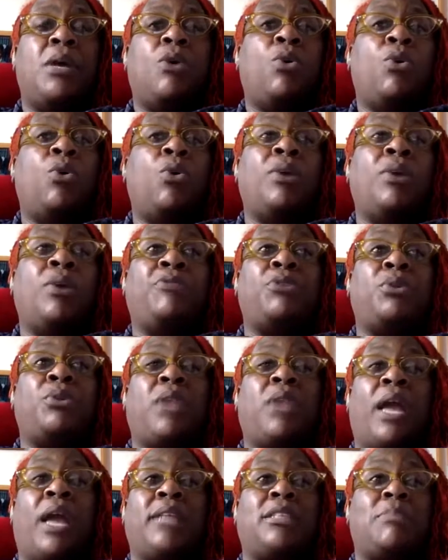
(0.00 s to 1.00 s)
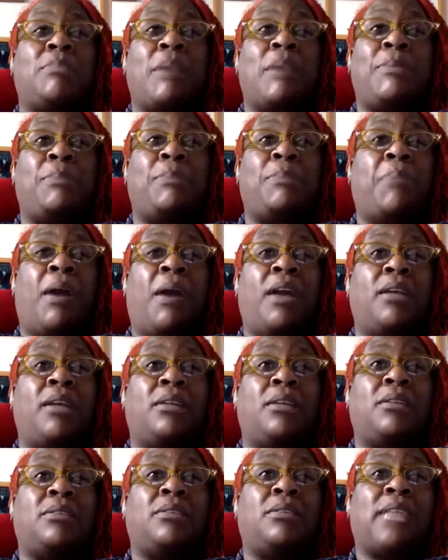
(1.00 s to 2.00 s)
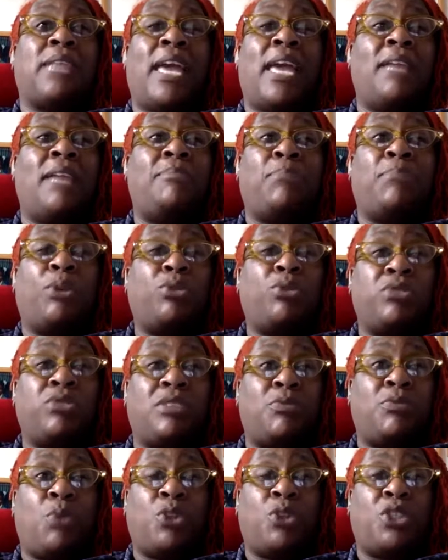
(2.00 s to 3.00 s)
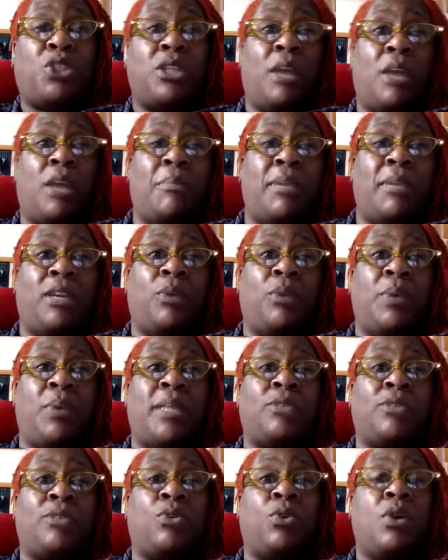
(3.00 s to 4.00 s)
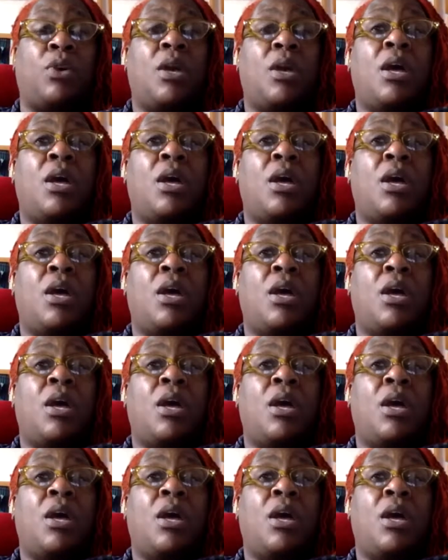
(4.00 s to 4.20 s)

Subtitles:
Or if you'd like to maybe buy 10 bottles of washing up liquid or